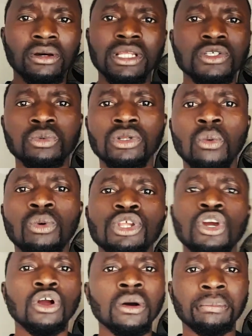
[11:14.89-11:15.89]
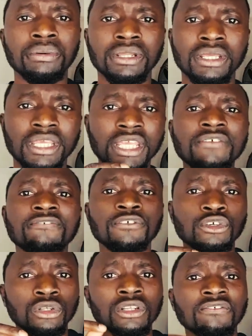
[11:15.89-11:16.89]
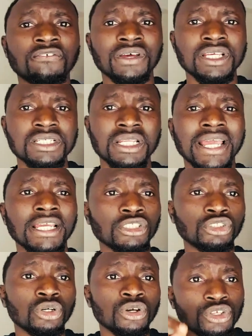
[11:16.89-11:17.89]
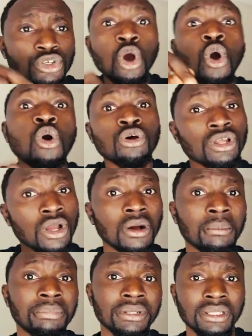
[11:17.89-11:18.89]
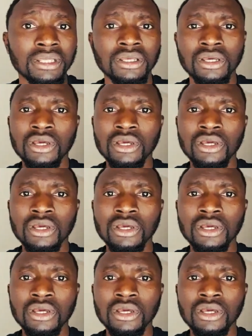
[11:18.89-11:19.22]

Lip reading: Others will not want your company if you don't first enjoy your own company.